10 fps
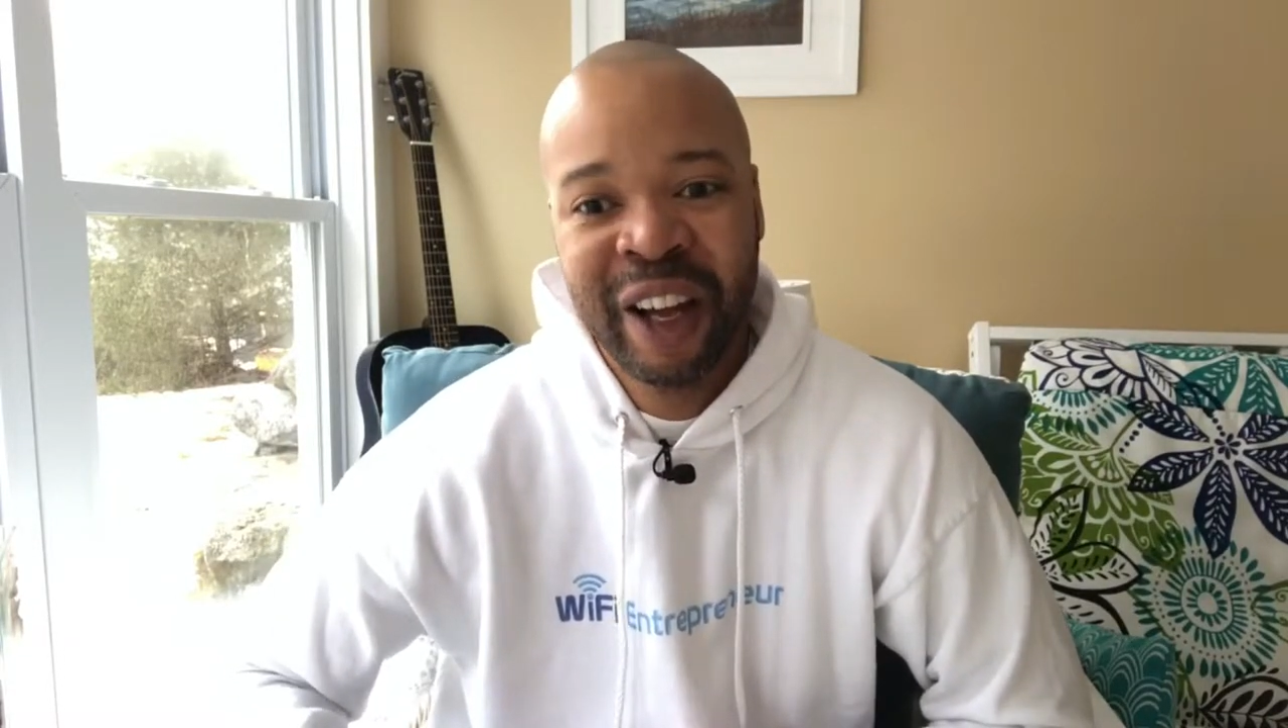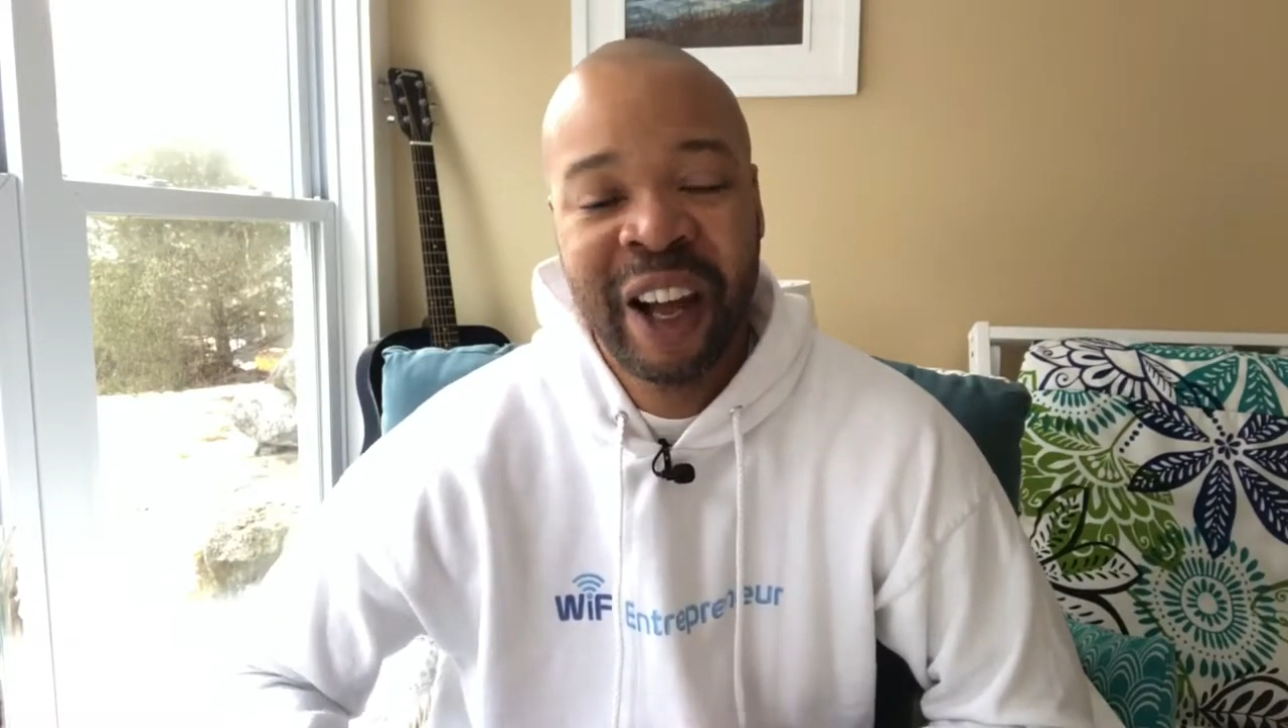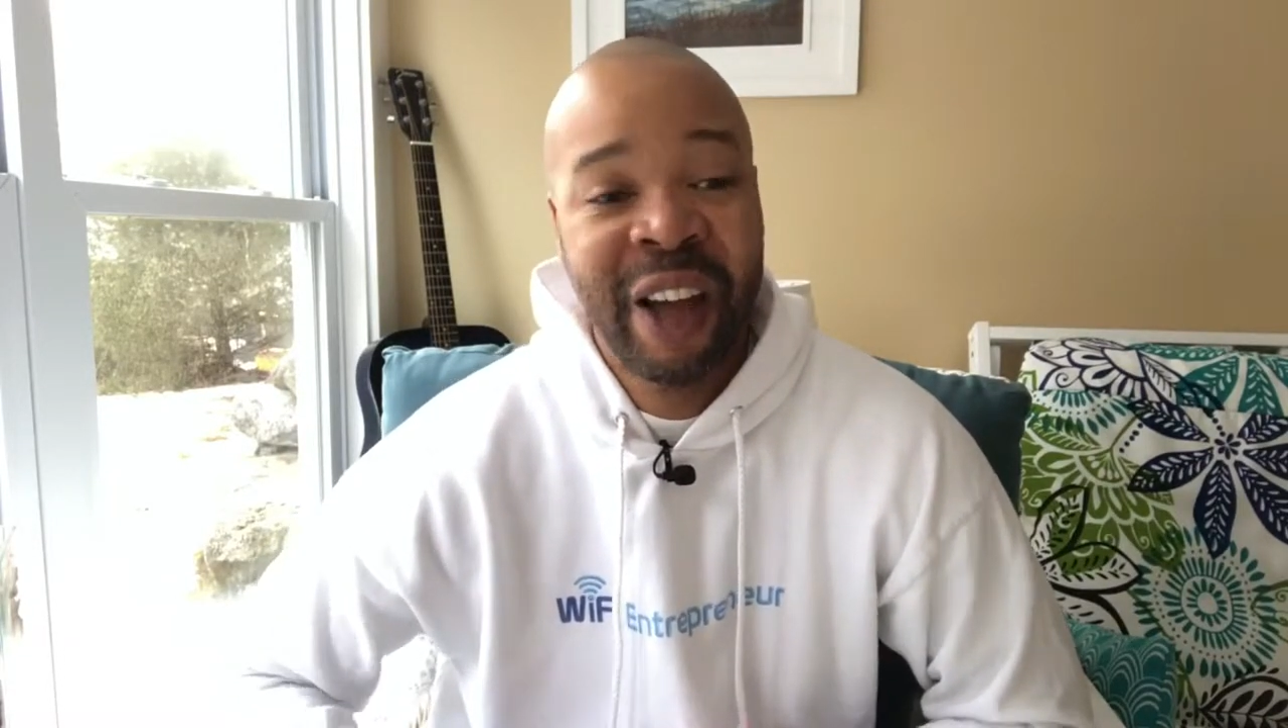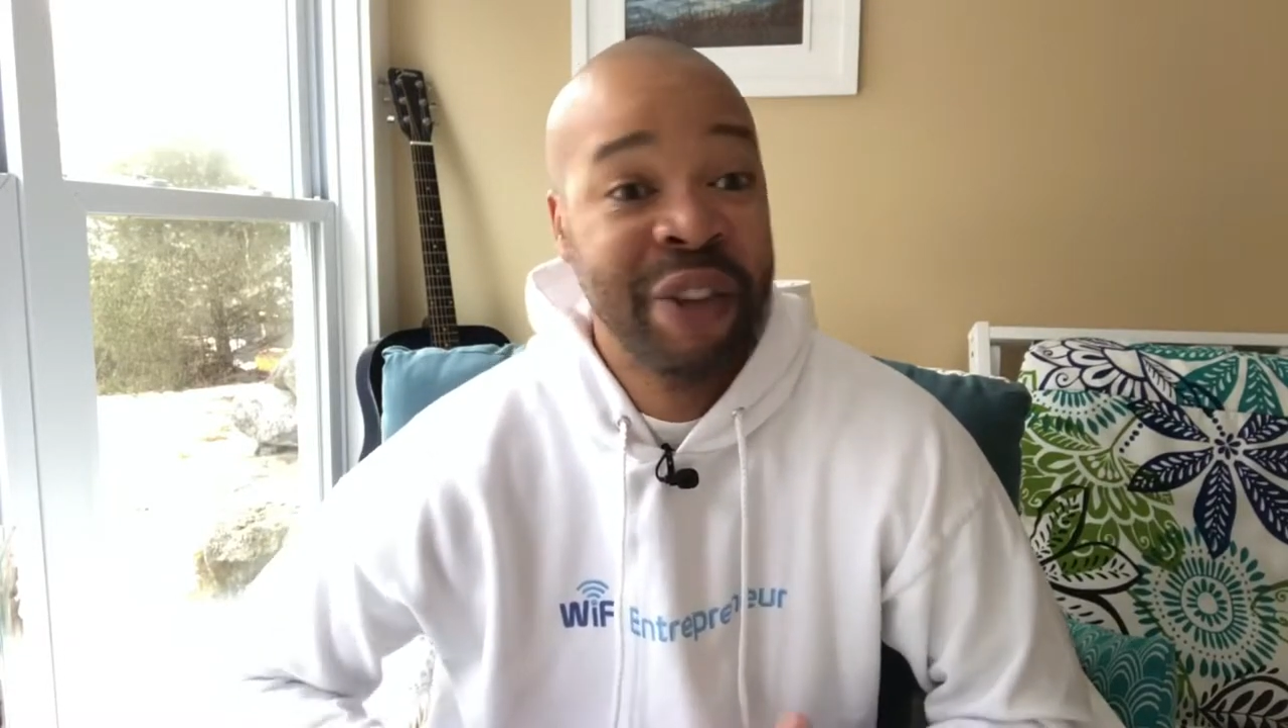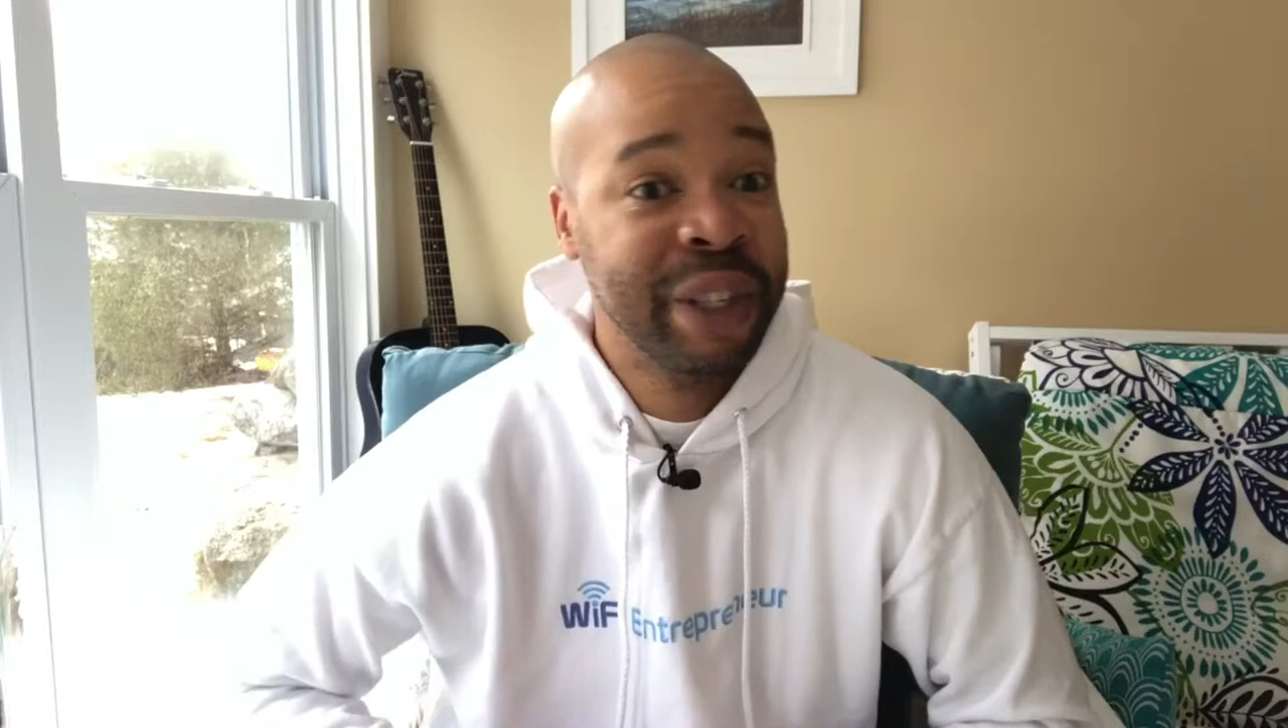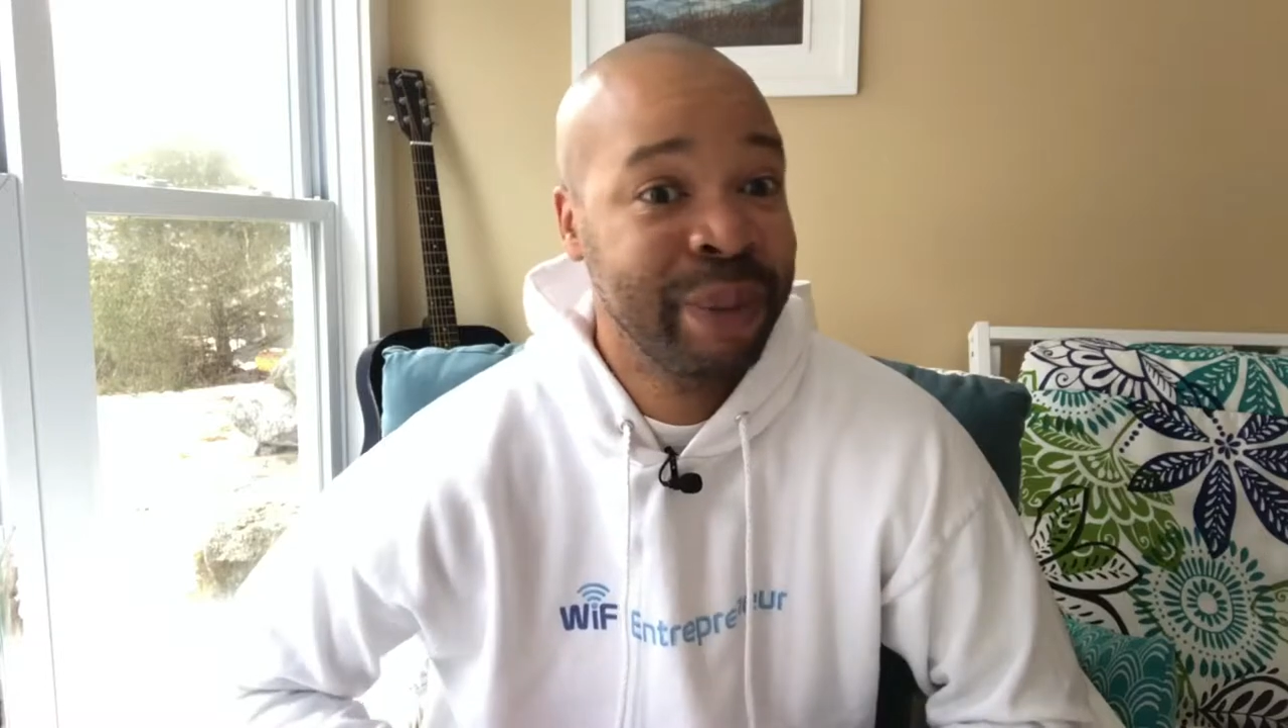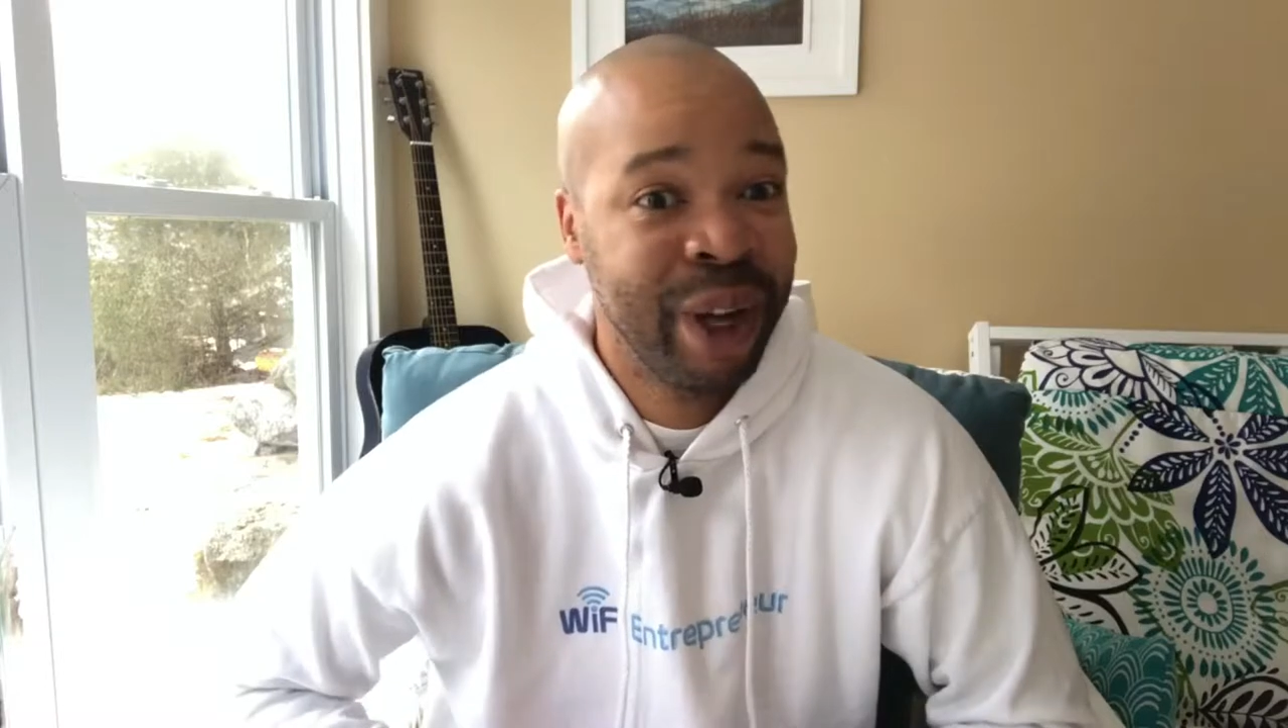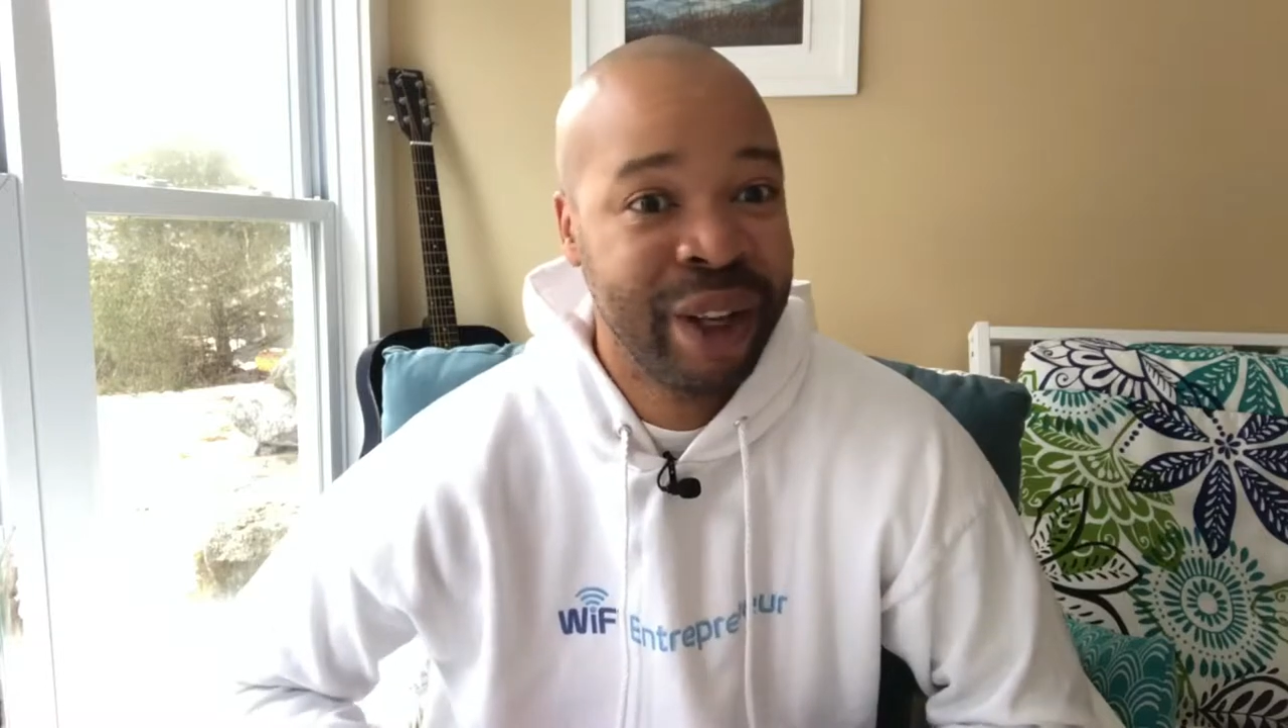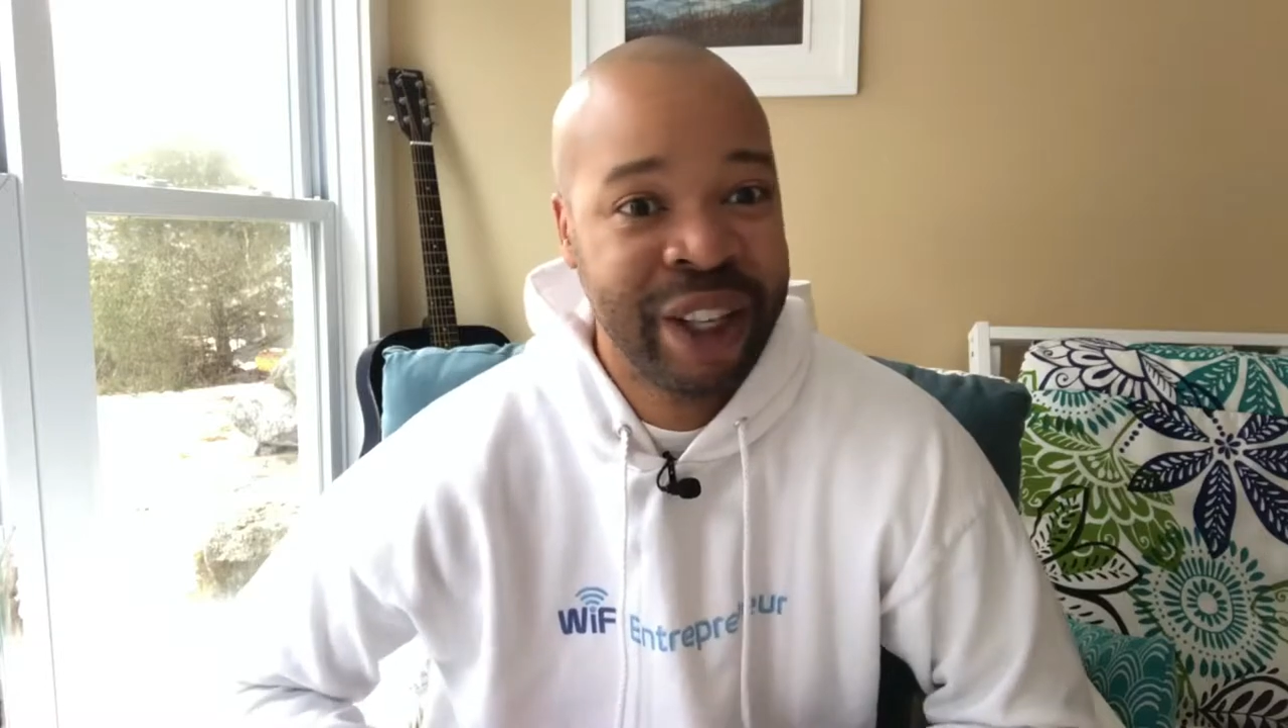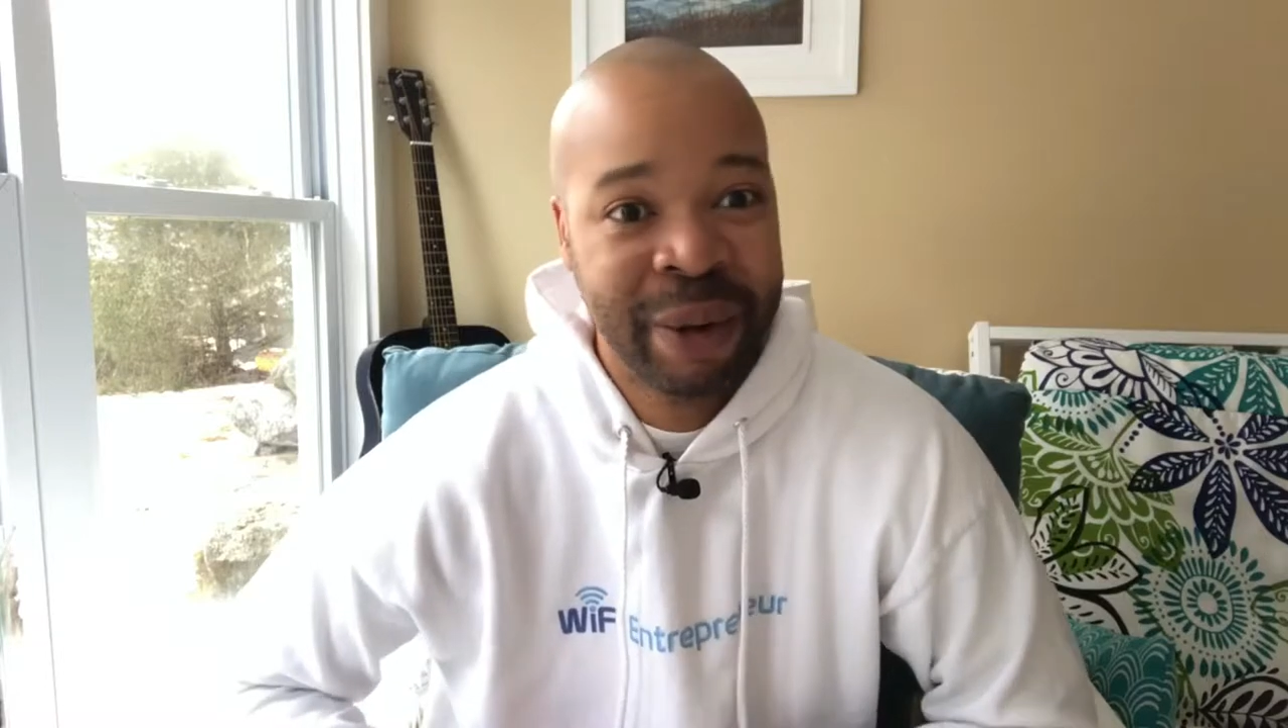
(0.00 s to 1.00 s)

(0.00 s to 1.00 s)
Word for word: uh, have a small